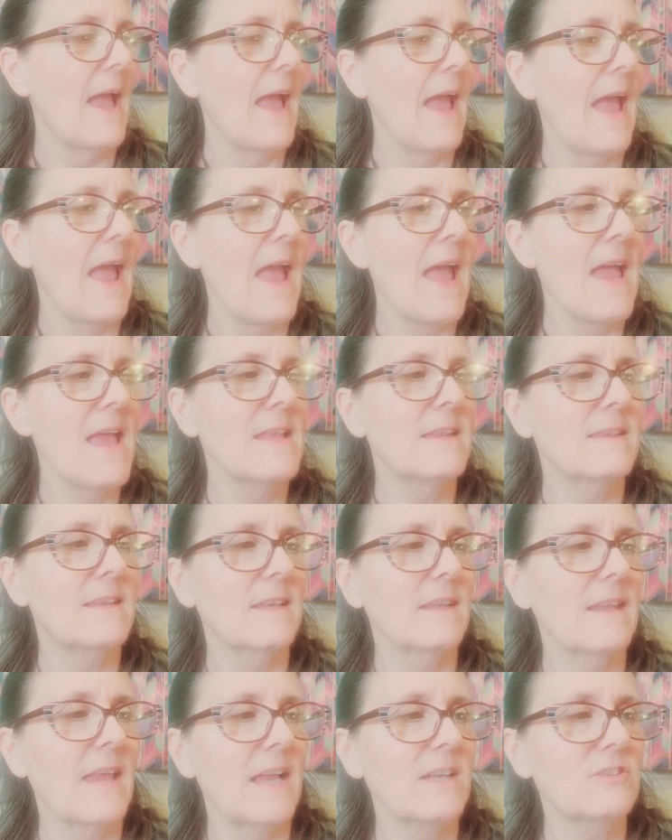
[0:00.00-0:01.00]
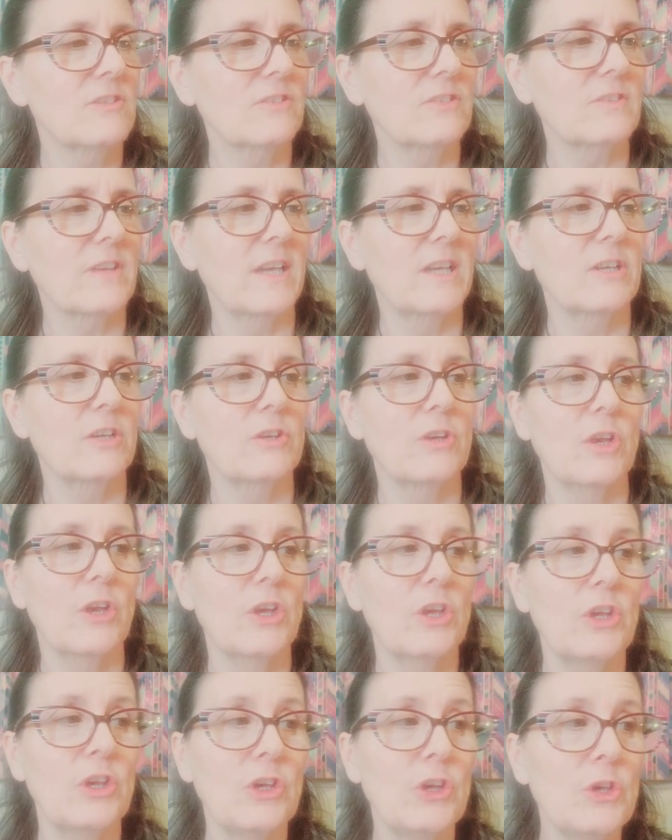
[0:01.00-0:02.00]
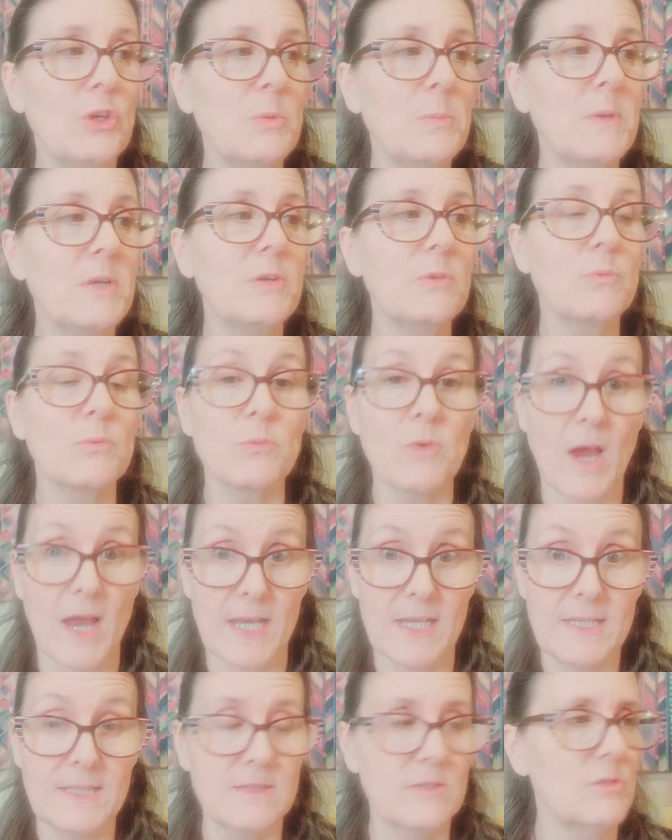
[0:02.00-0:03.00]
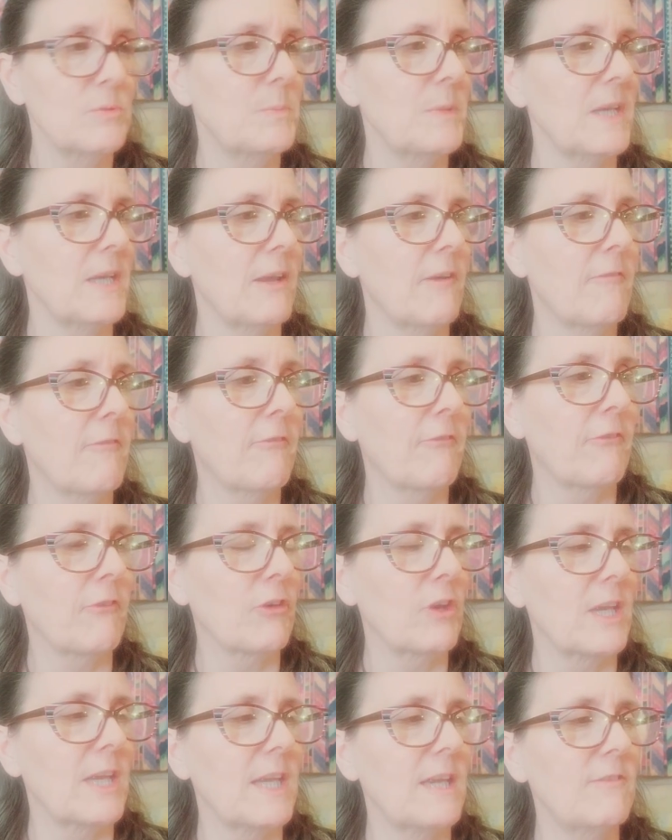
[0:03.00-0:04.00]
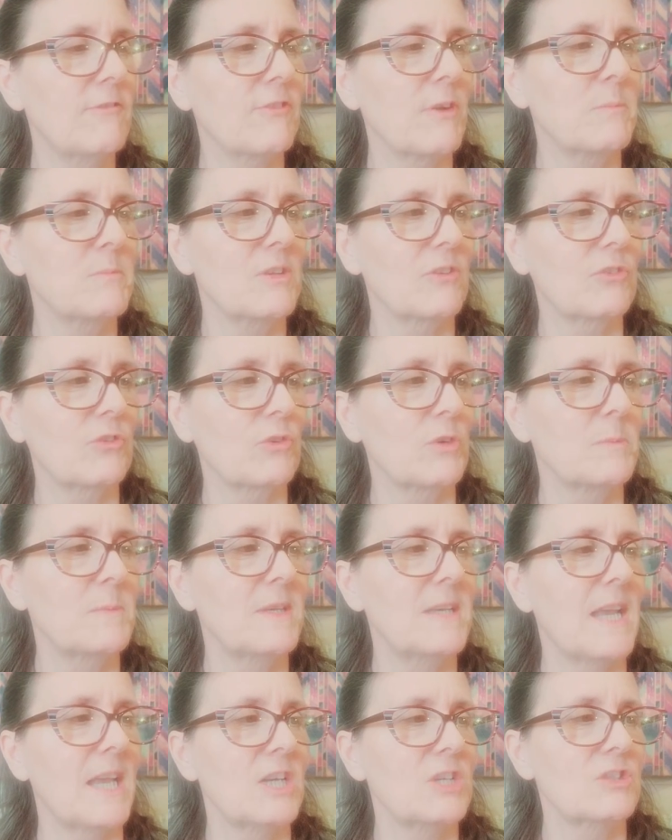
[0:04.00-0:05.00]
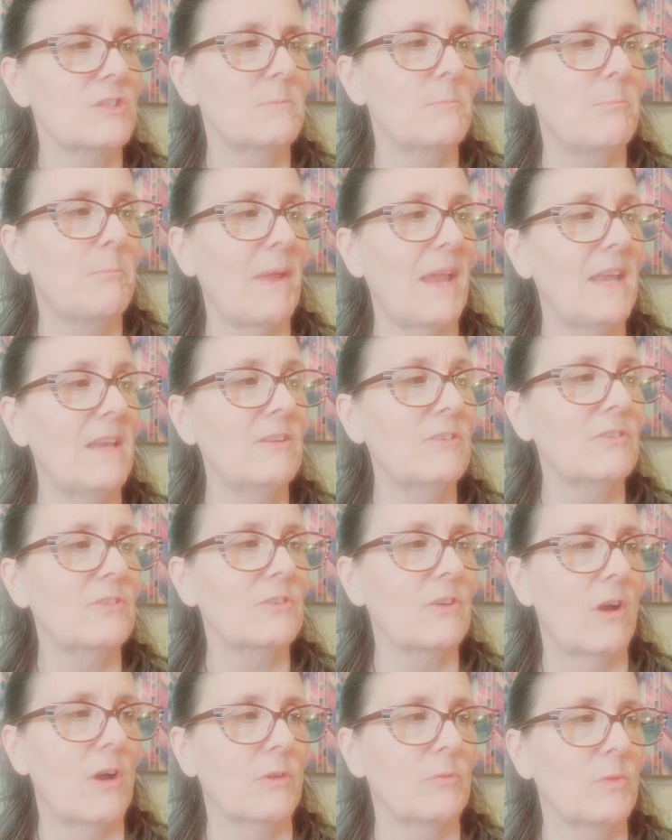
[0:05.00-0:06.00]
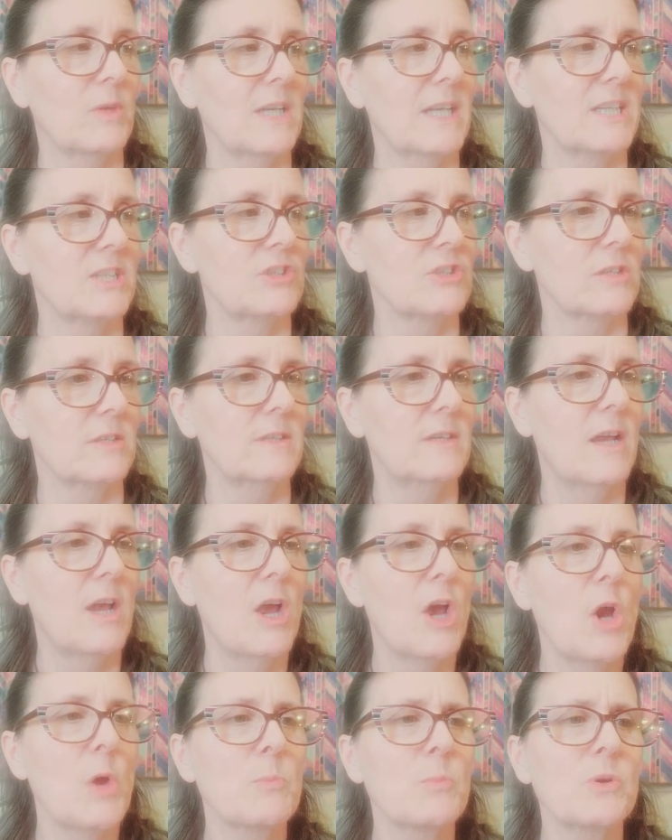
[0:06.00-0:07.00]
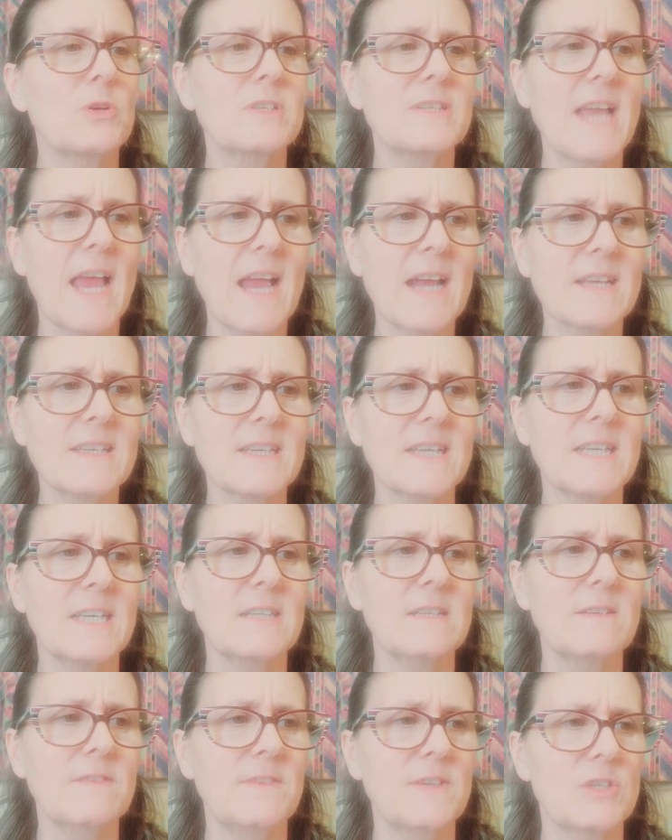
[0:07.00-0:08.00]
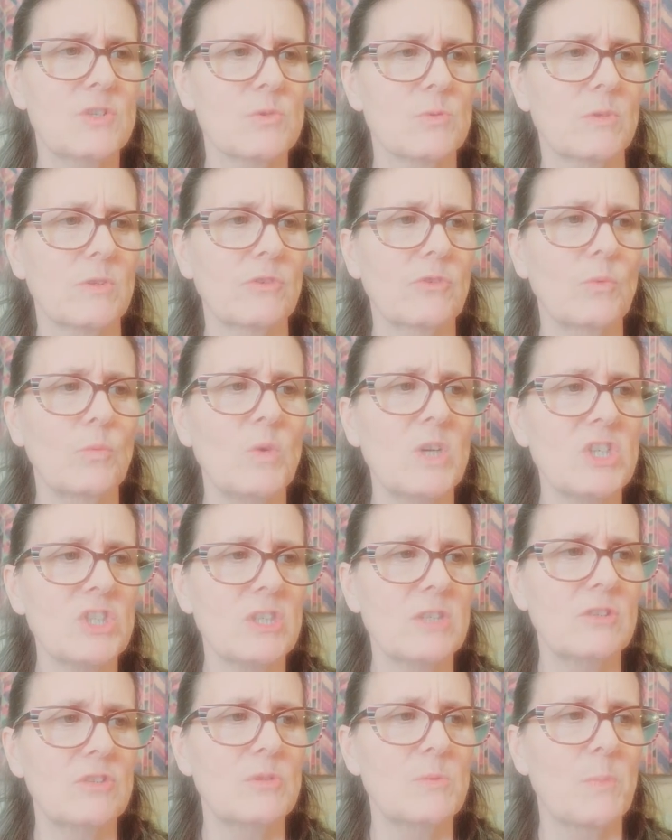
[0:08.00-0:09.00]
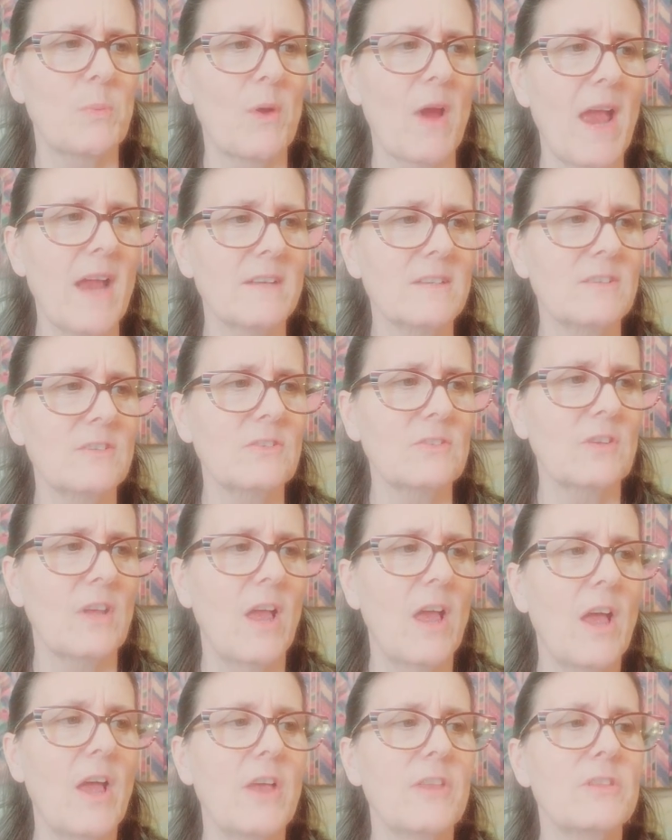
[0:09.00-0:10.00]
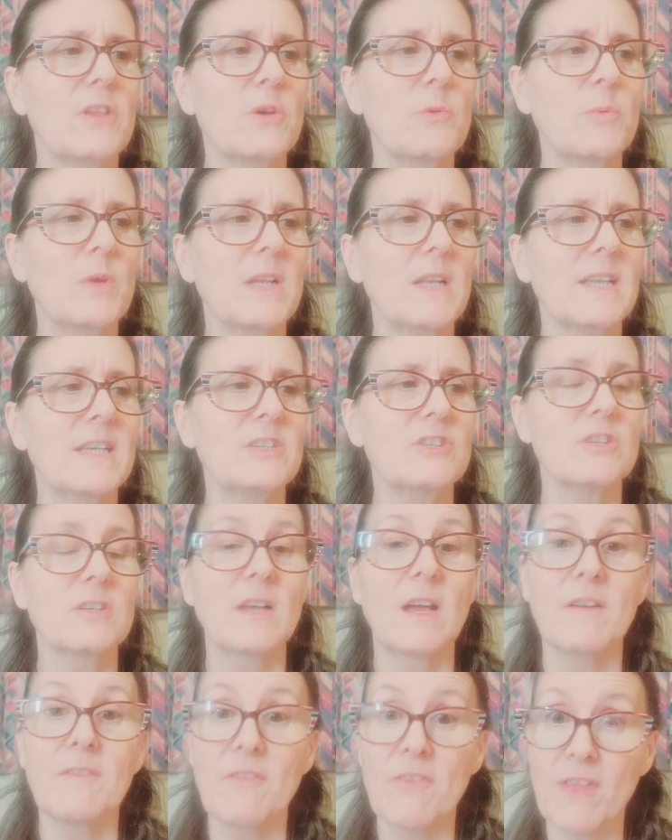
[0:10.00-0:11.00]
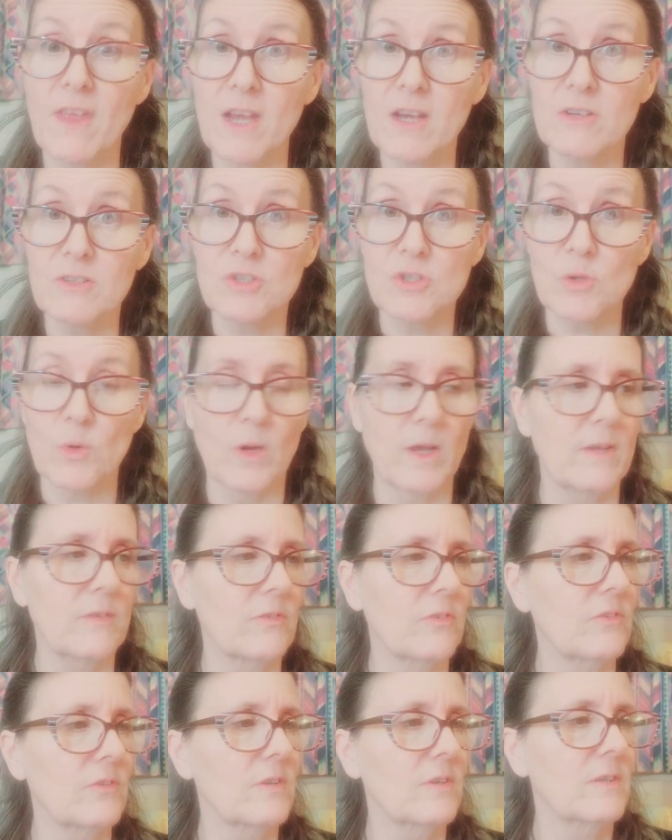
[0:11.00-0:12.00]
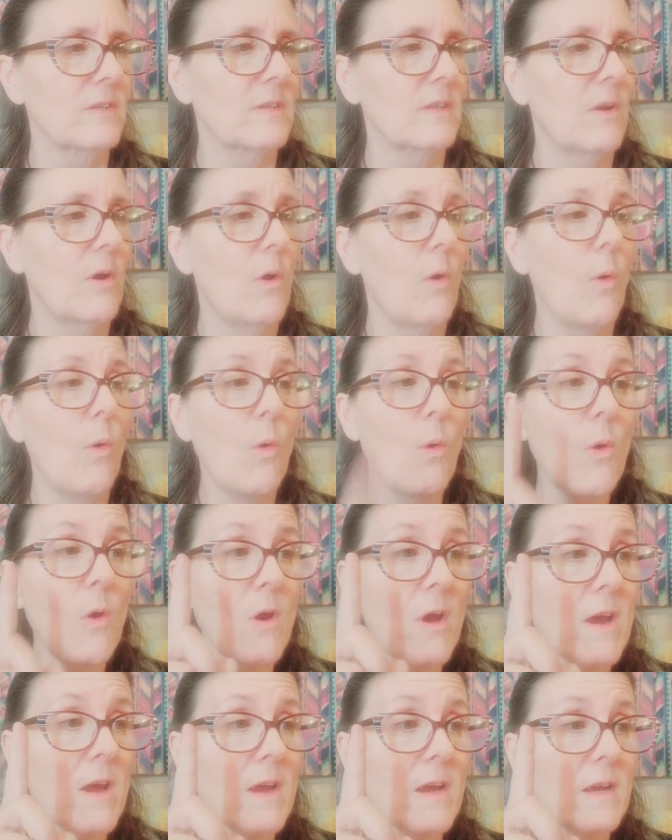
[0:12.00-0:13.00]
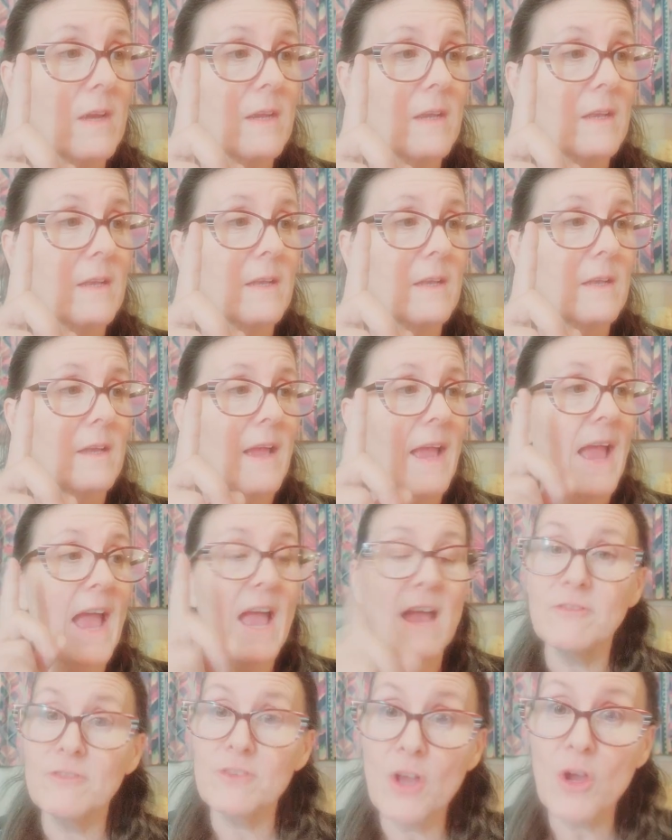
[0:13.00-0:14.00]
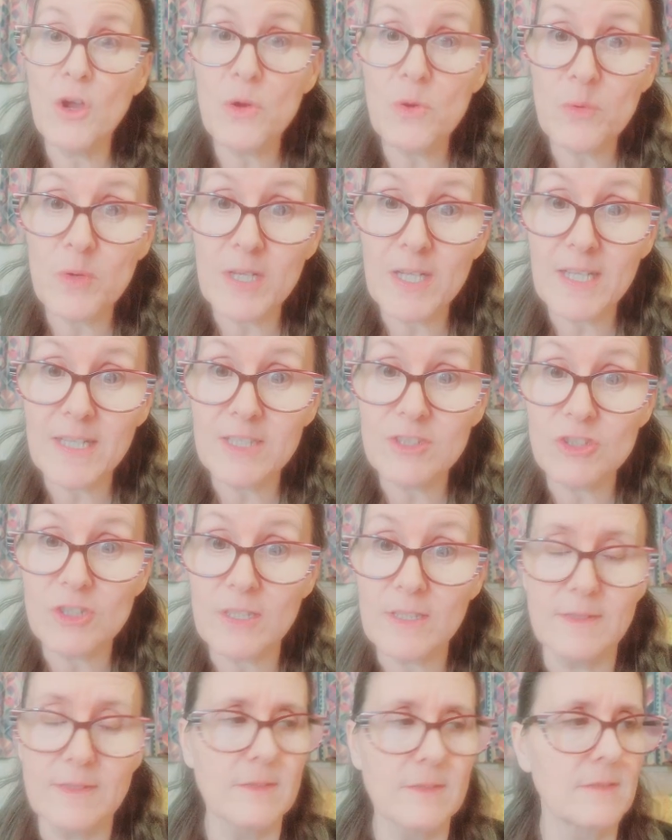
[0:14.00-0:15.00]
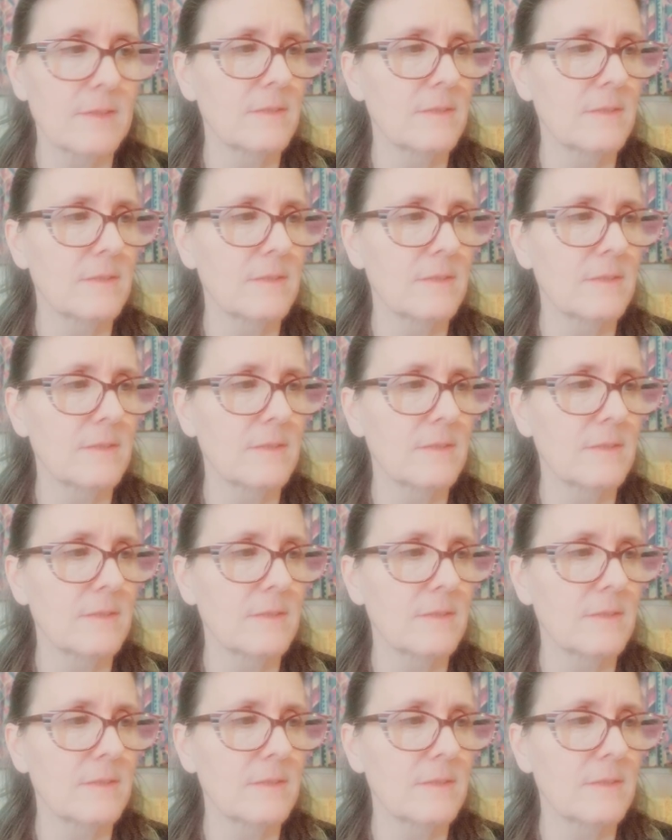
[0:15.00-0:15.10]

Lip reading: and the legislated human right to be free from discrimination based on religion protect individuals wishing to practice the religion of their choice or have no religion,